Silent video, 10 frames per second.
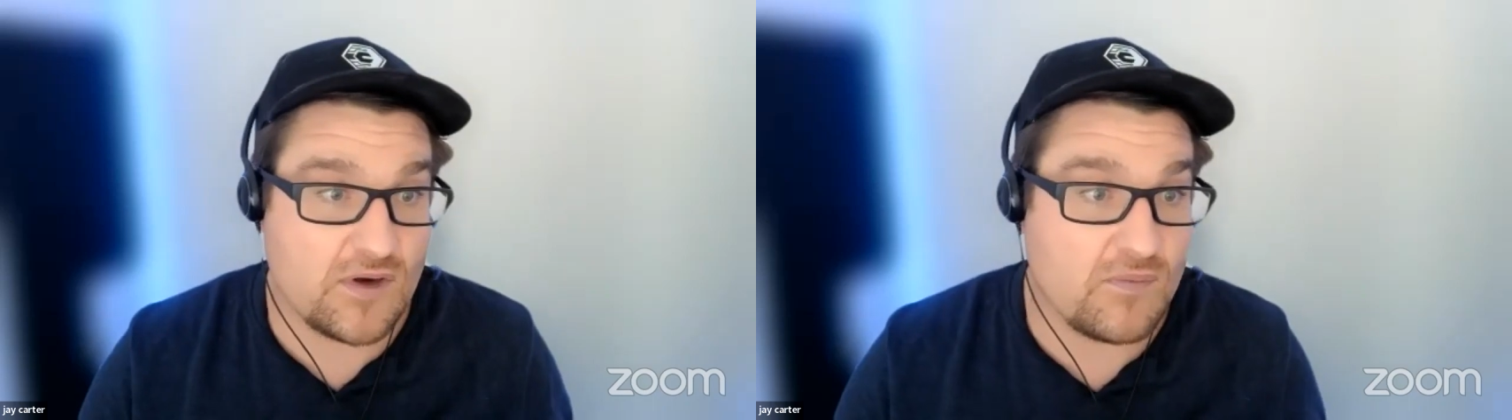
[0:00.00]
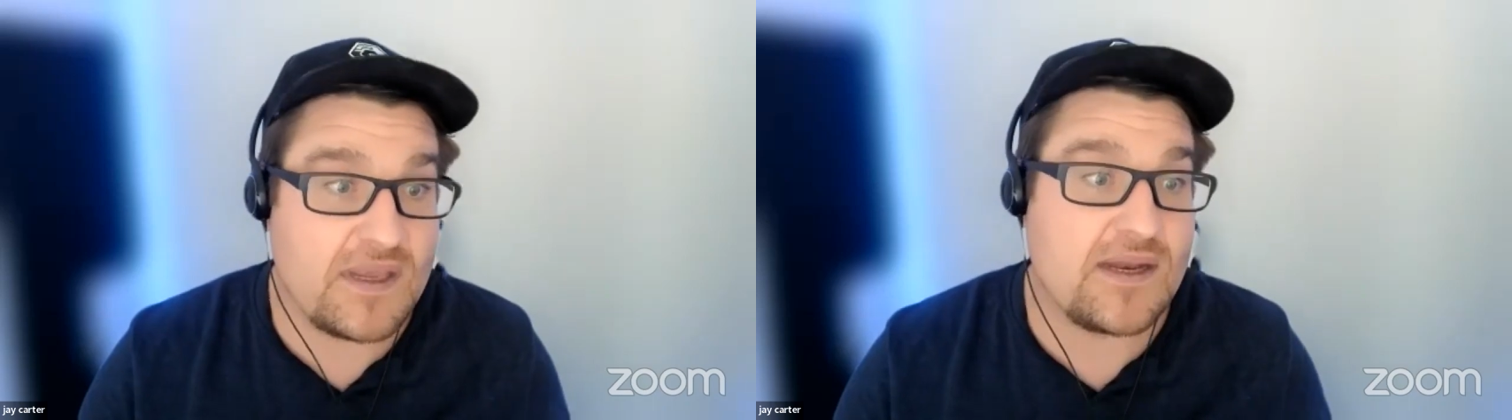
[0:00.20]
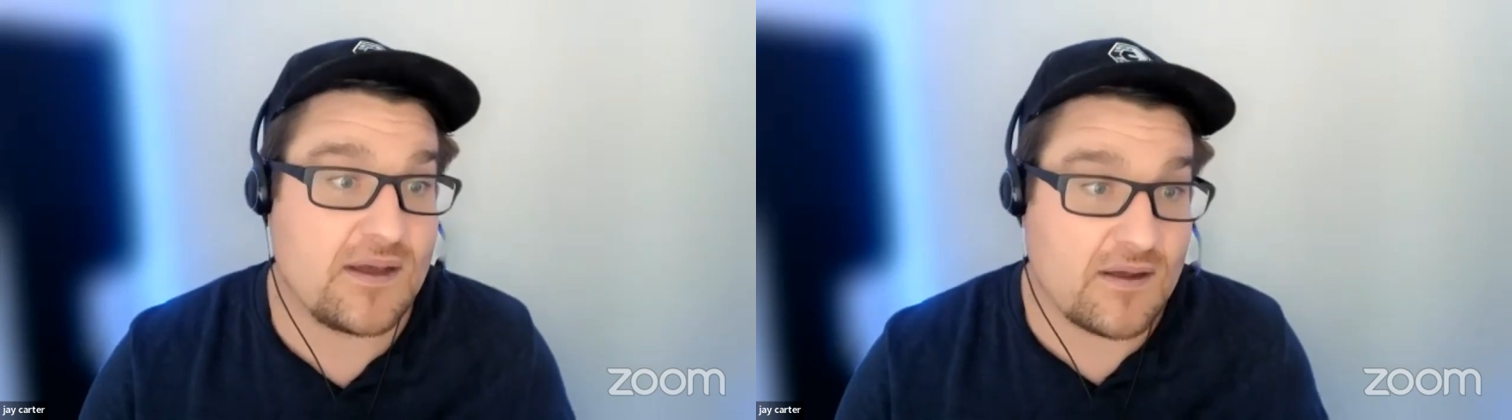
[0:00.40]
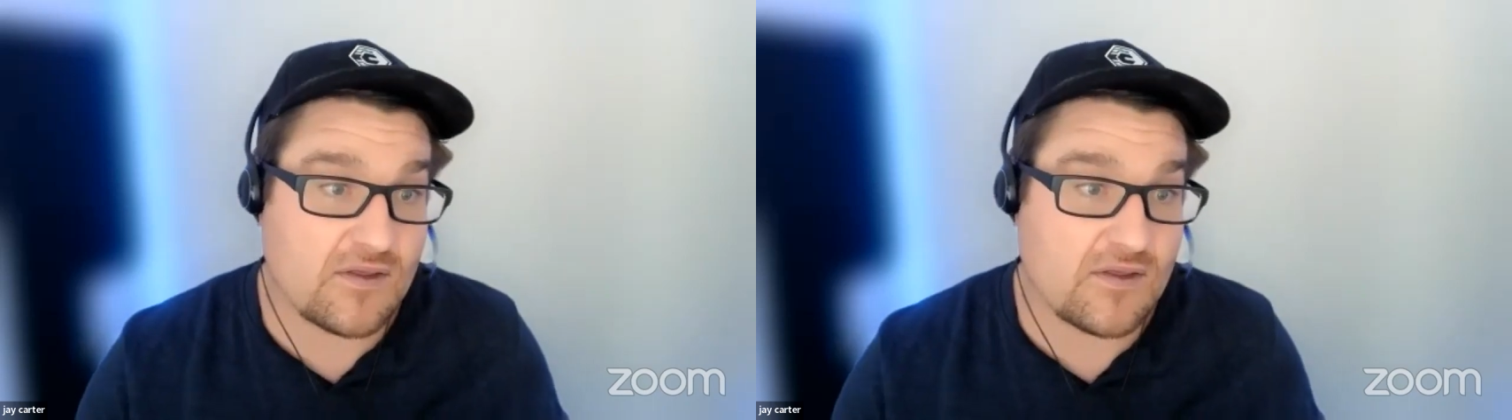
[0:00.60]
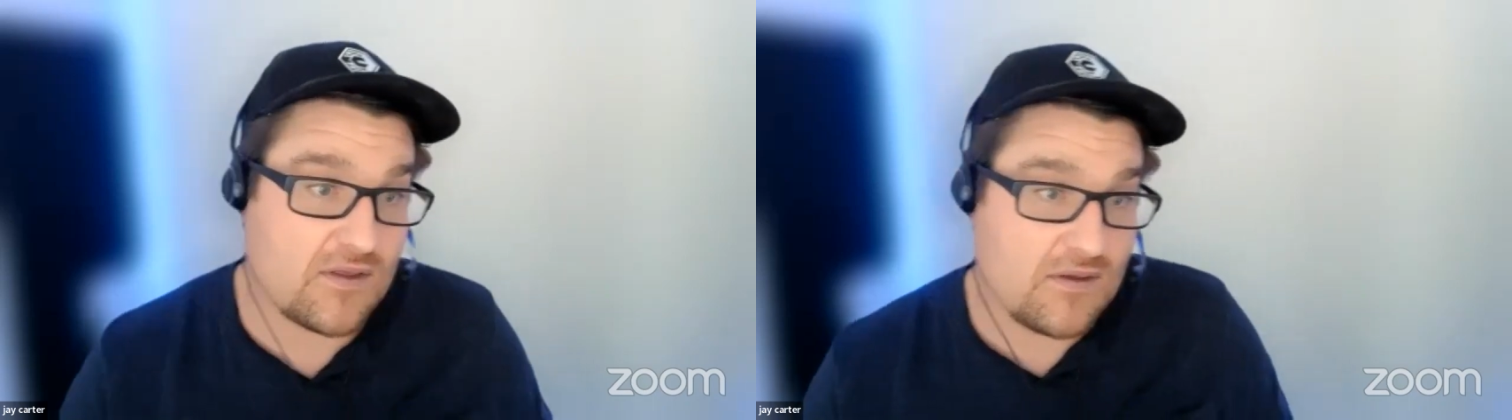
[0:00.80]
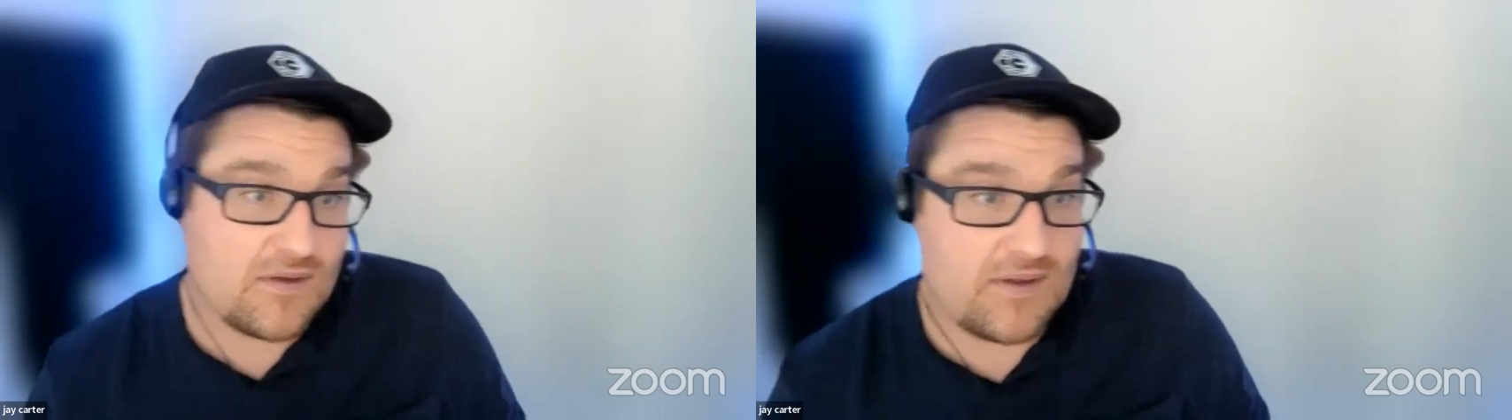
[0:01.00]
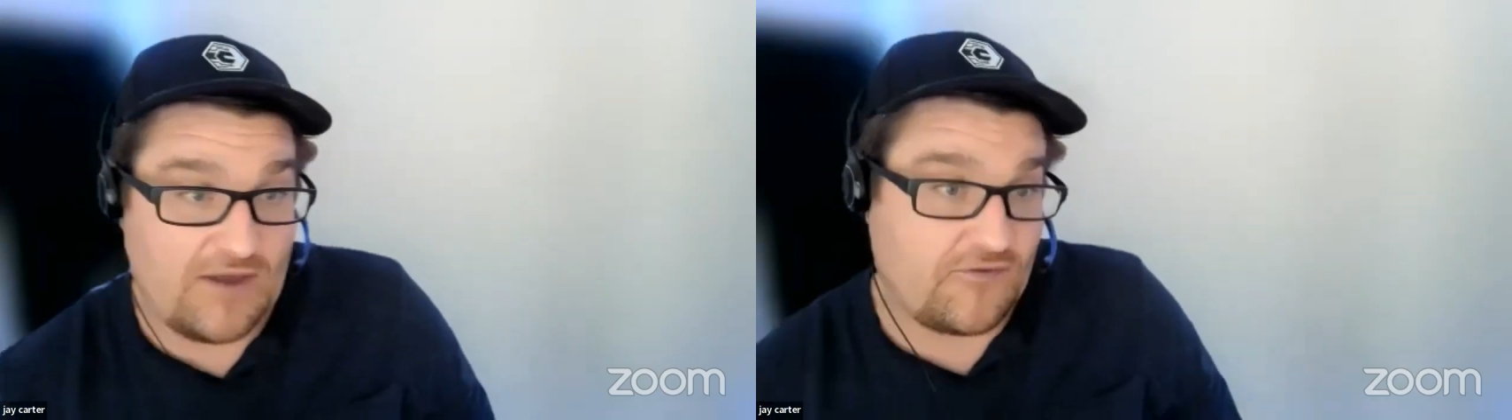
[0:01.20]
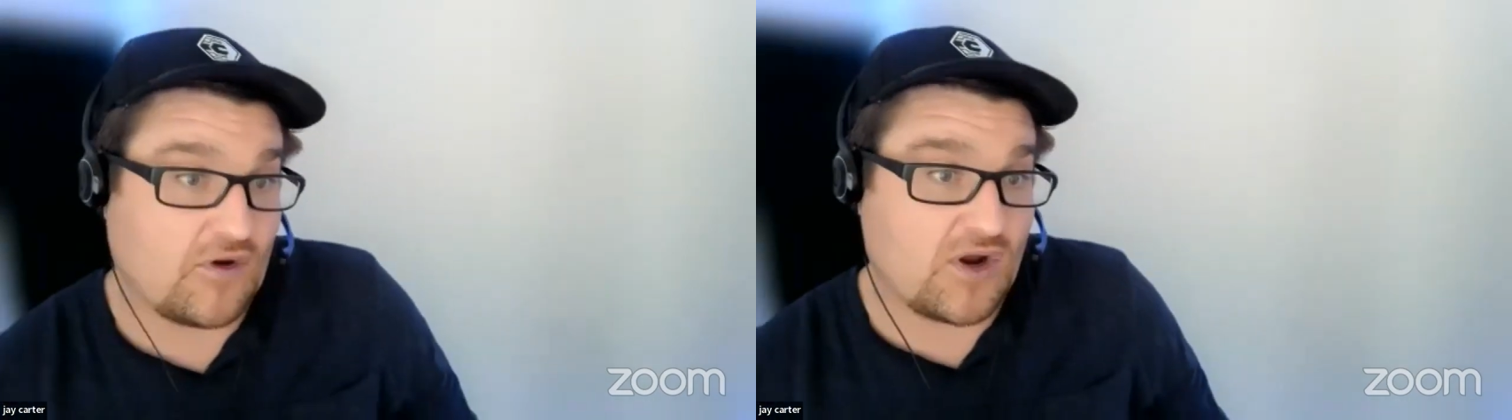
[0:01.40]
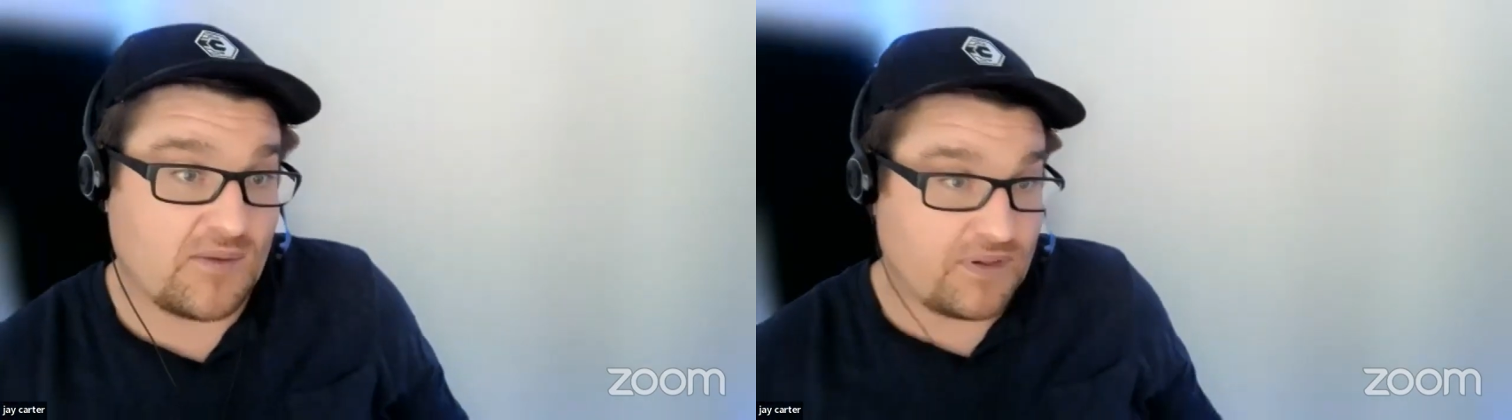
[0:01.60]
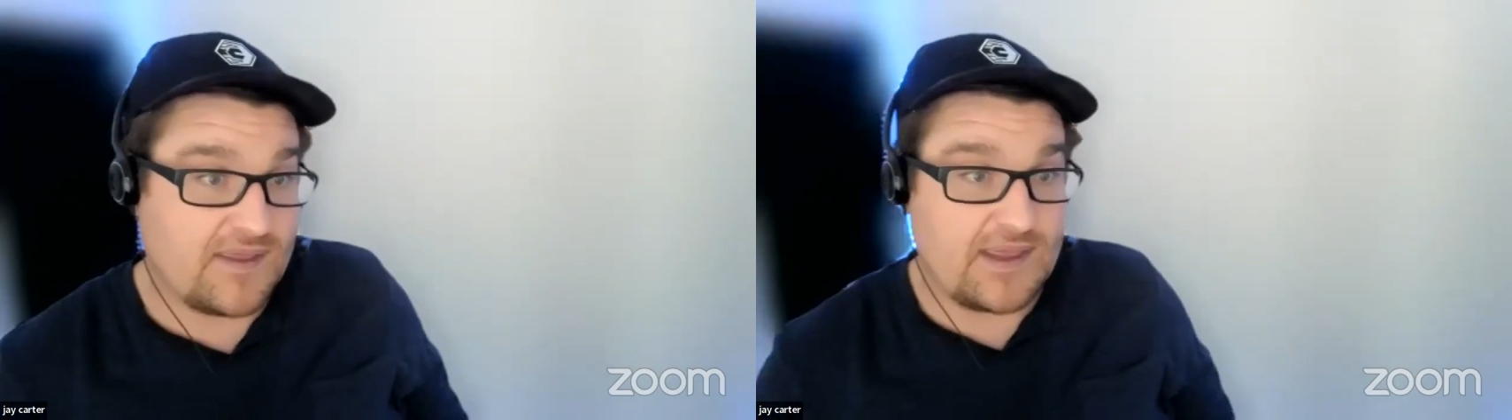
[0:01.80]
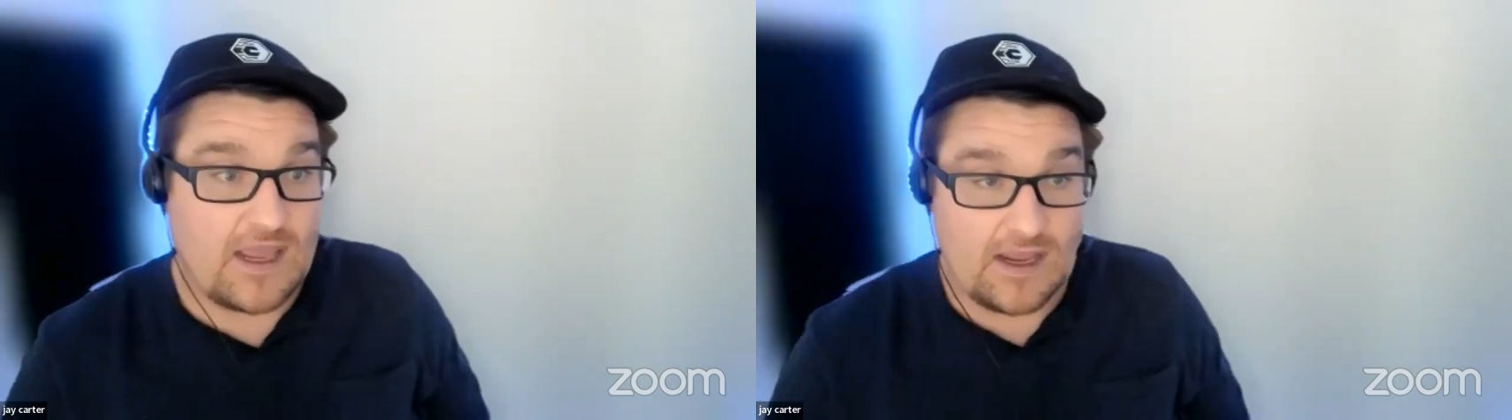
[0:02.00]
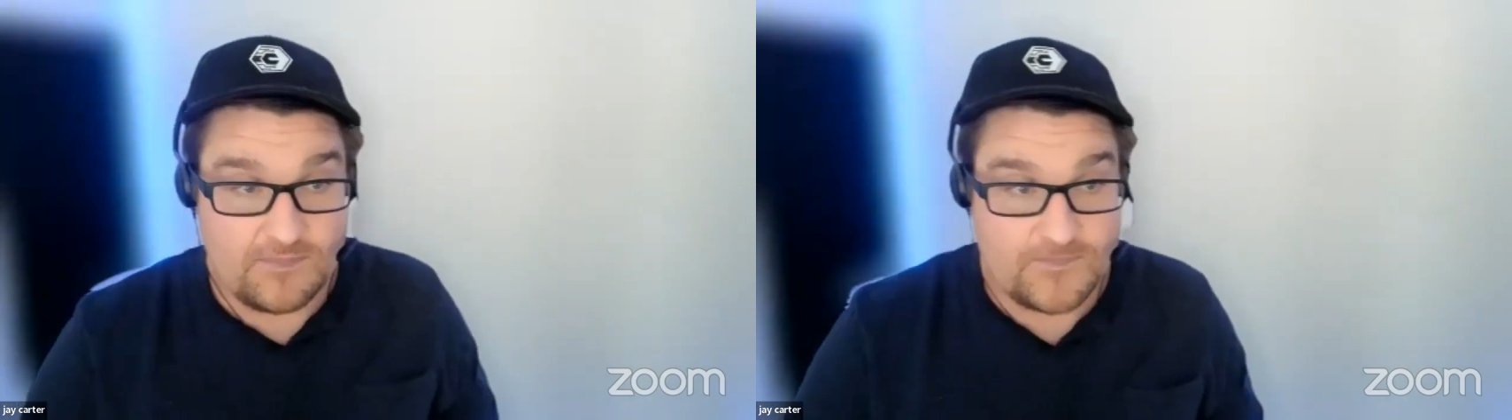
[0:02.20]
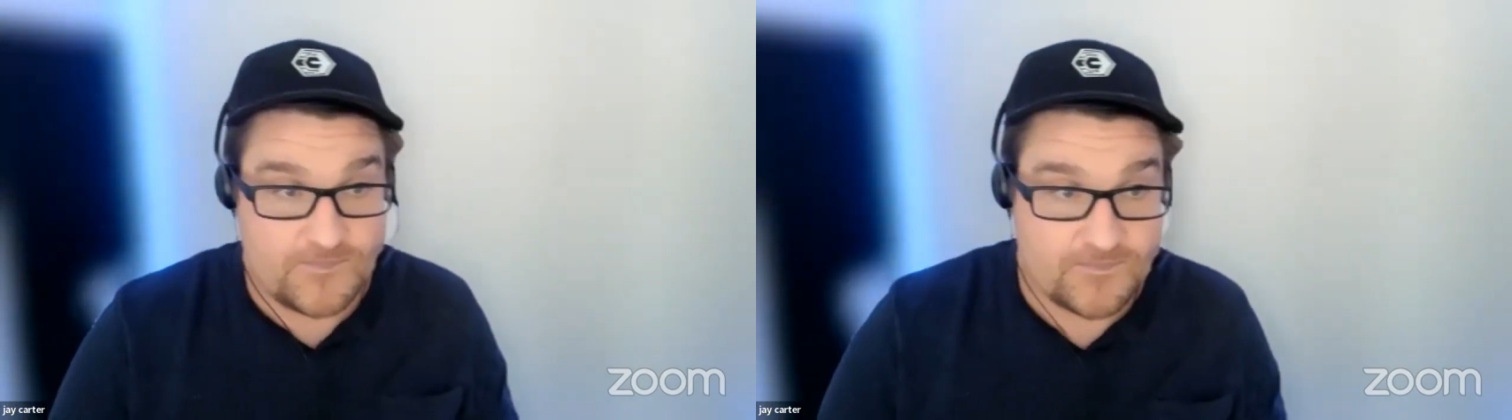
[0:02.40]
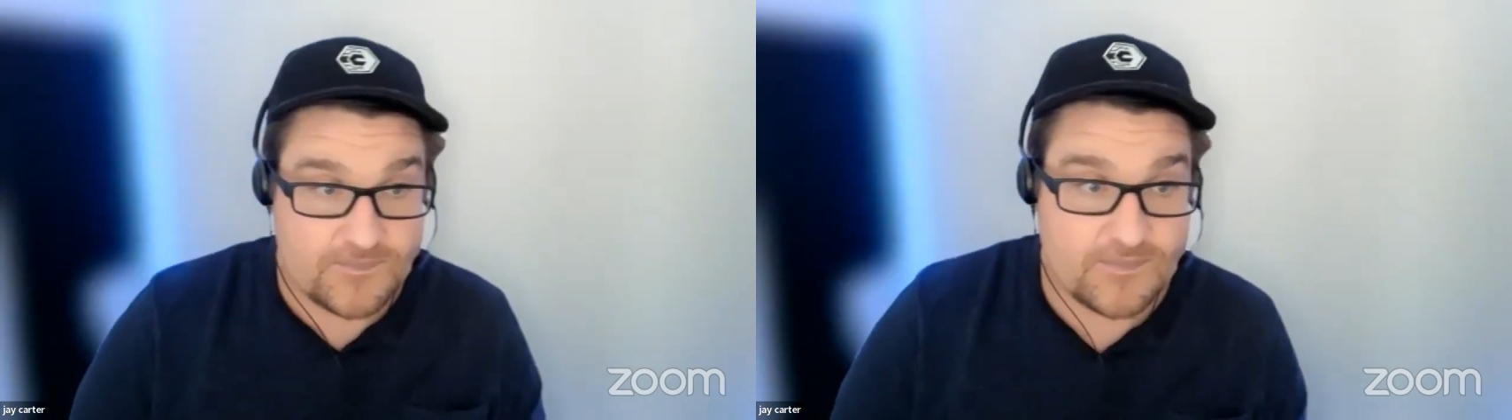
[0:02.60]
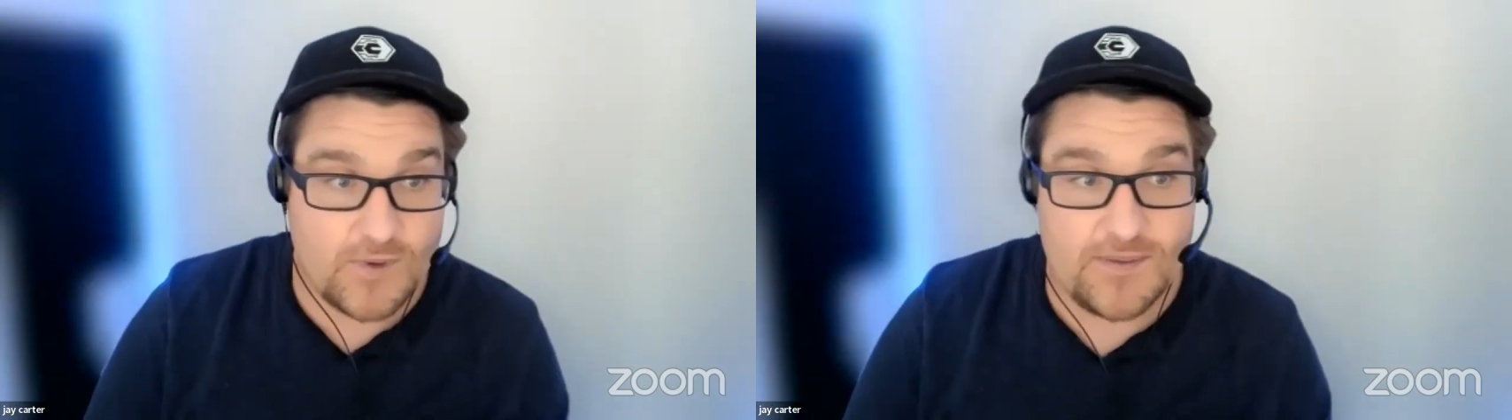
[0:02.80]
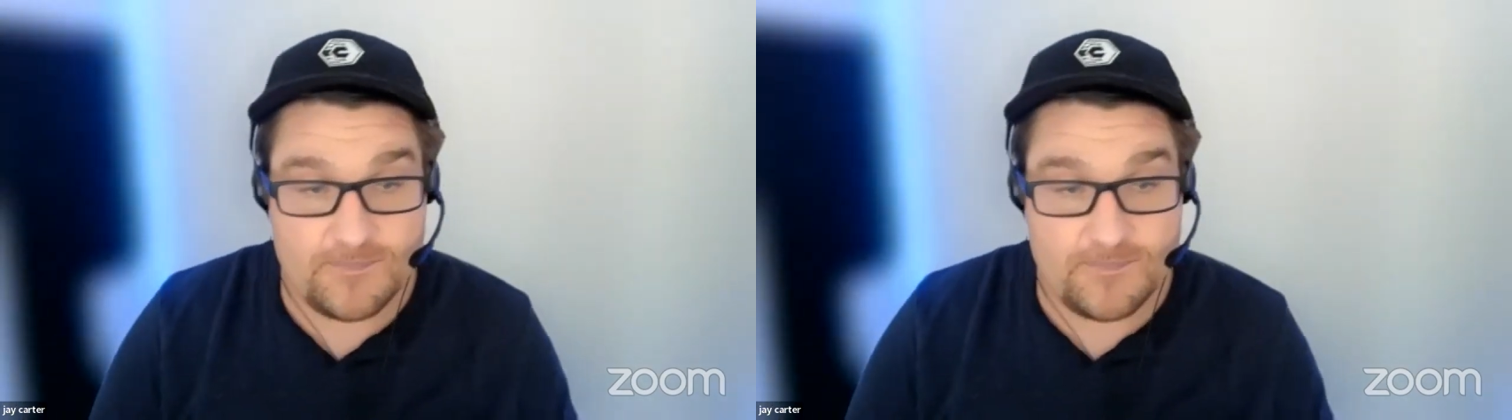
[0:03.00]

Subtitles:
medias if you're going to play the game, right?